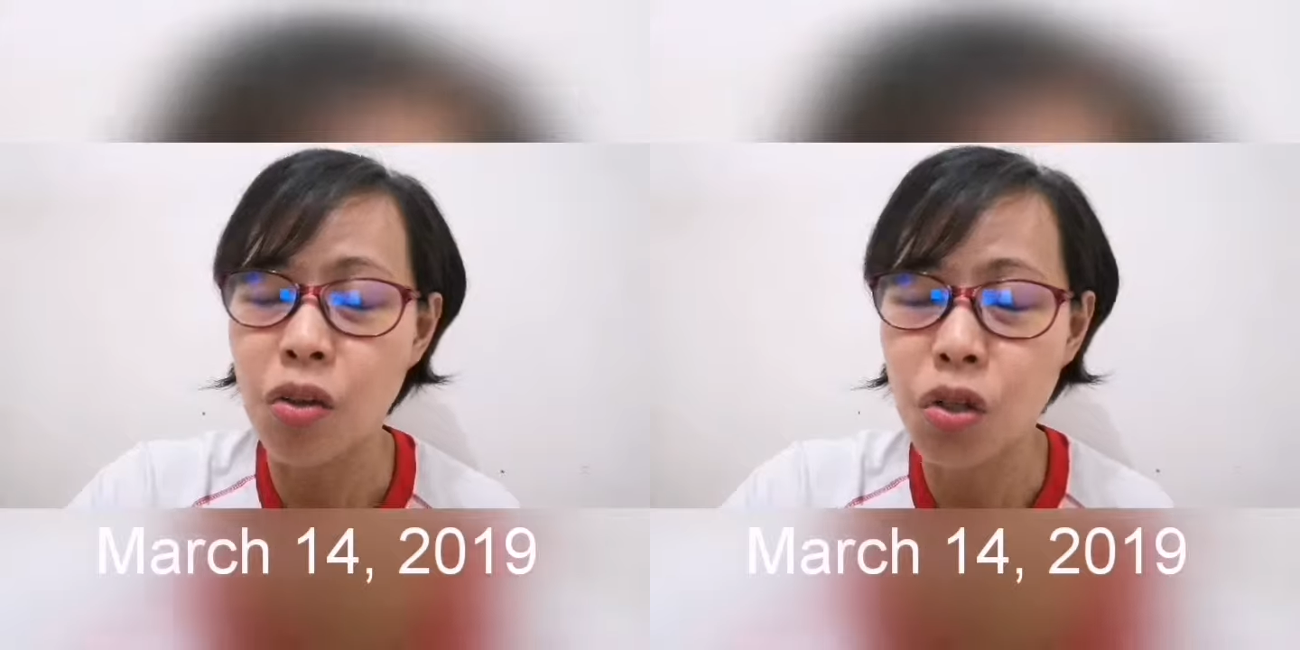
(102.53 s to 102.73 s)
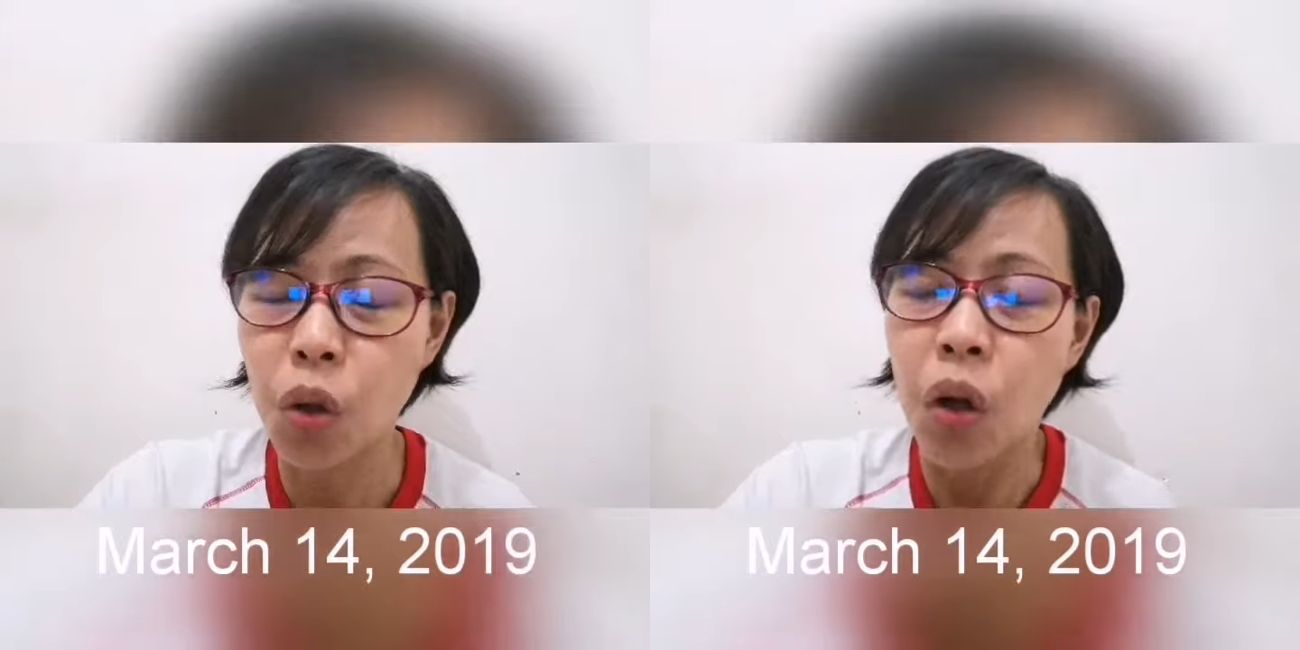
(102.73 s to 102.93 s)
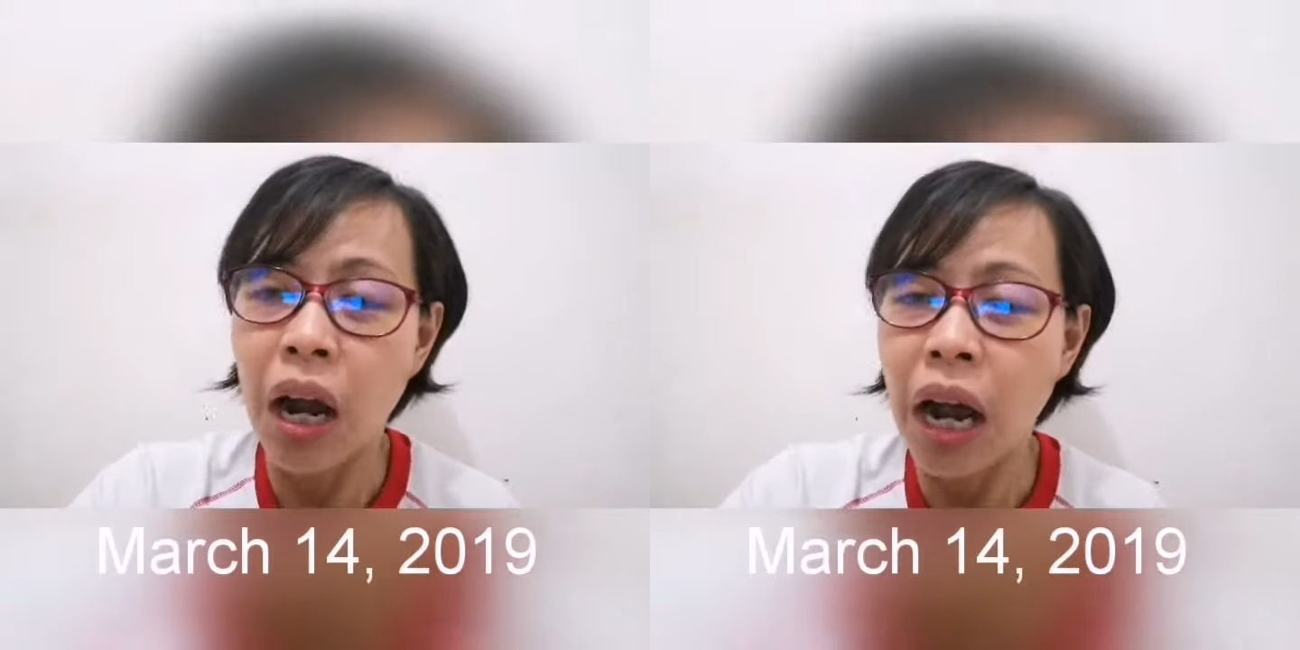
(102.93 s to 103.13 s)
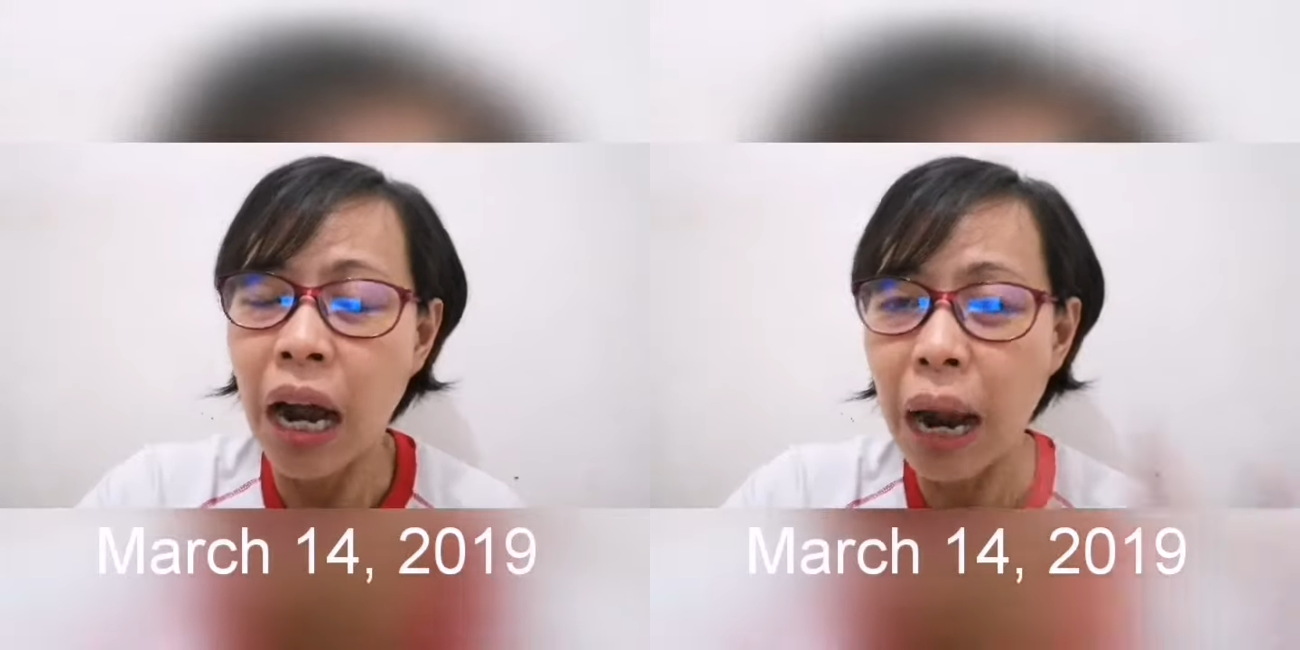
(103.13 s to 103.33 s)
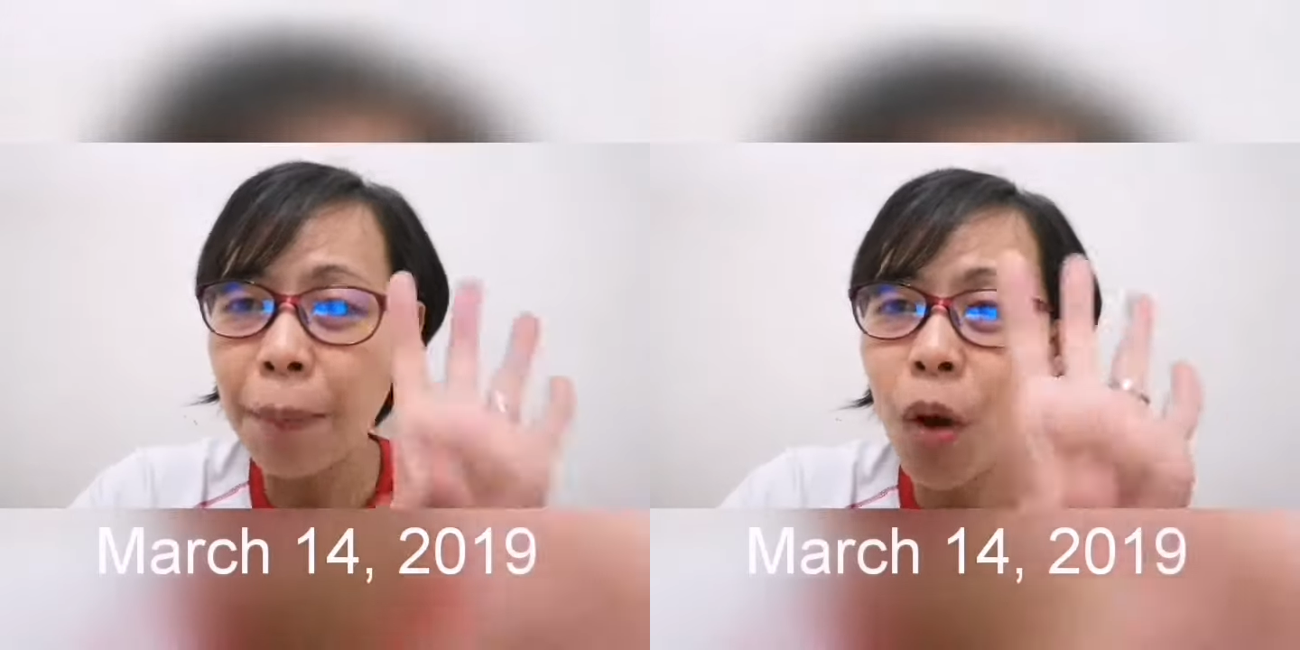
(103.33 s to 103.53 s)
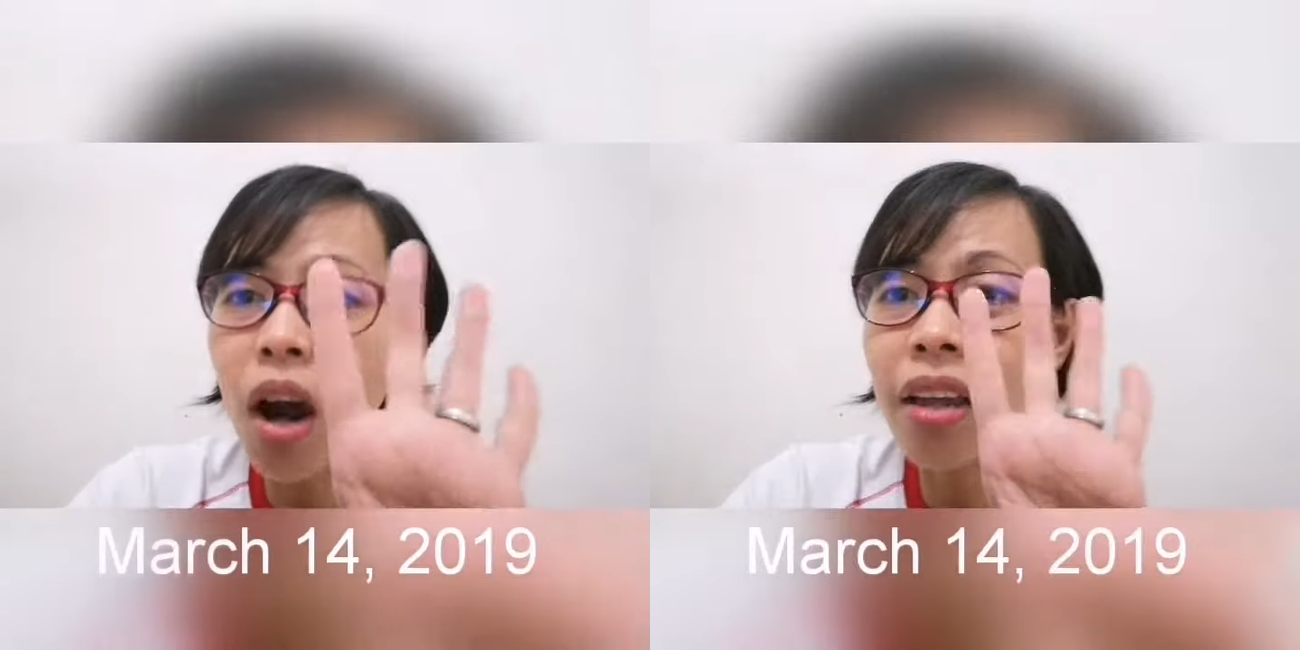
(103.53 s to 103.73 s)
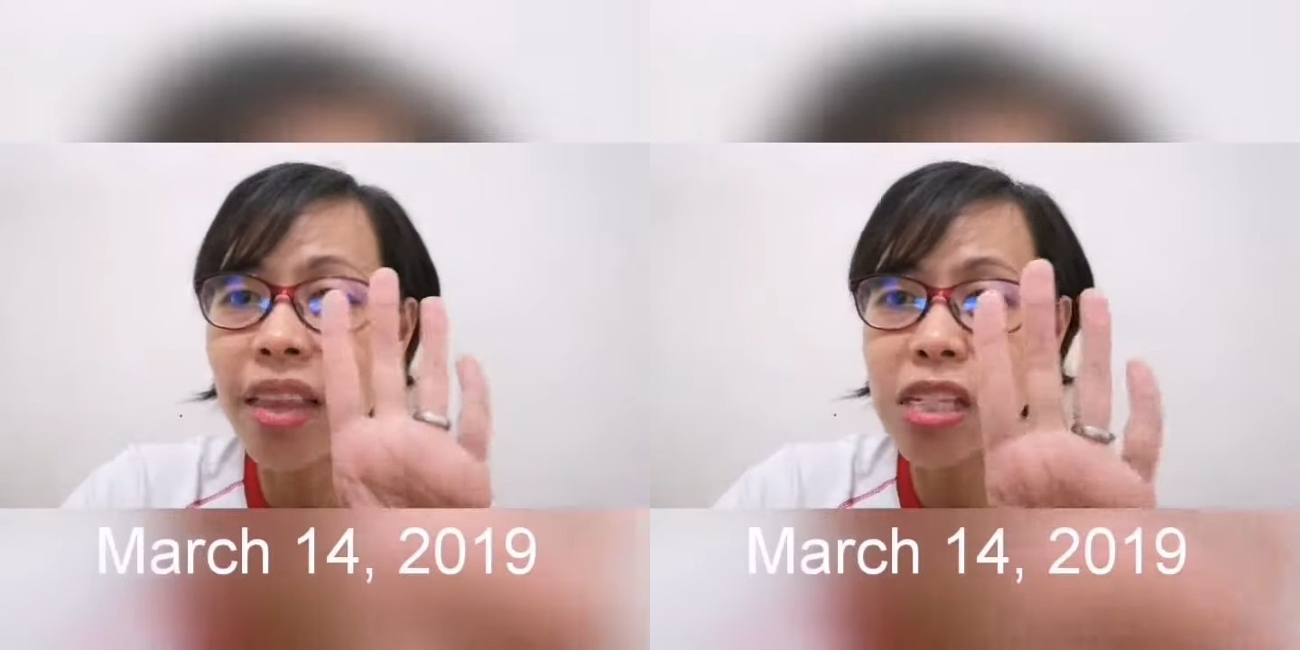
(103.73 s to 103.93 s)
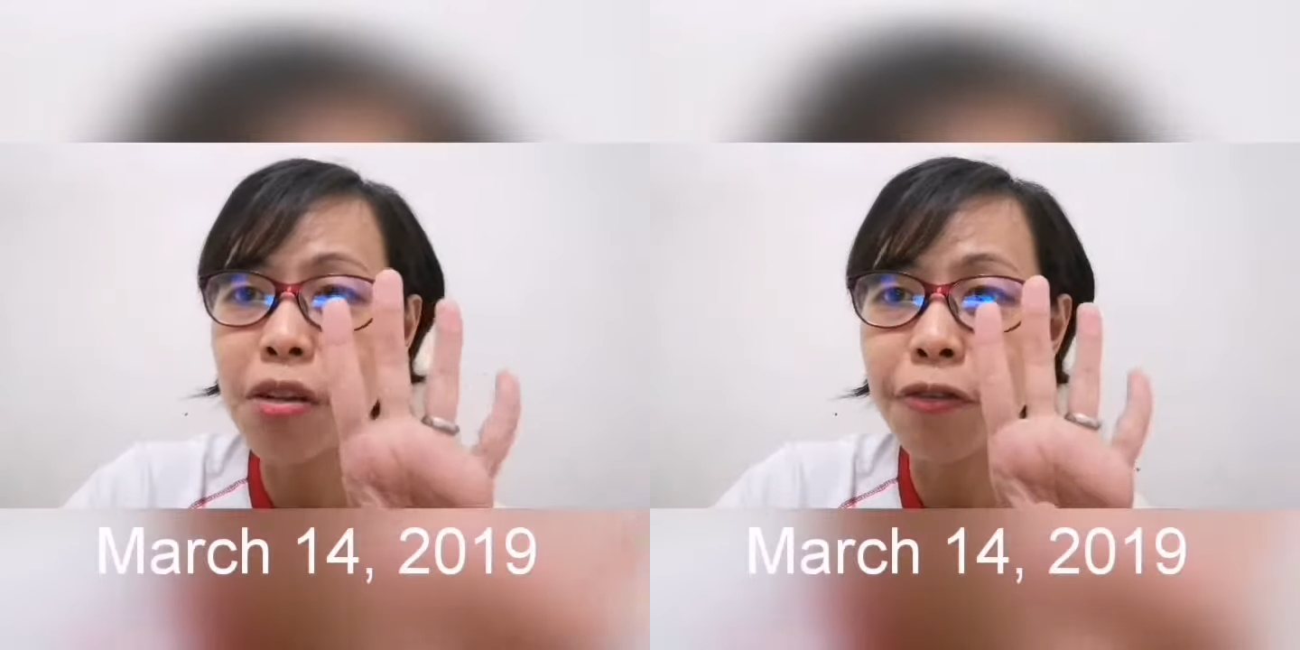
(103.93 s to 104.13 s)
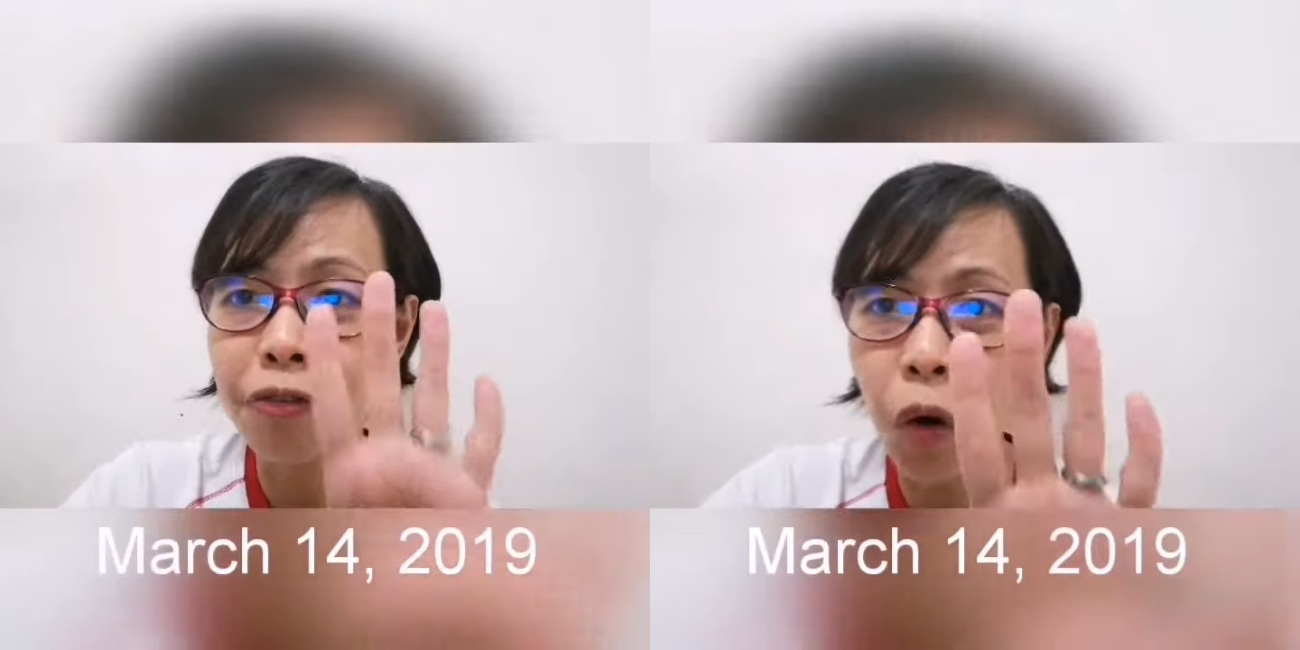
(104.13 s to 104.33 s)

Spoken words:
So among these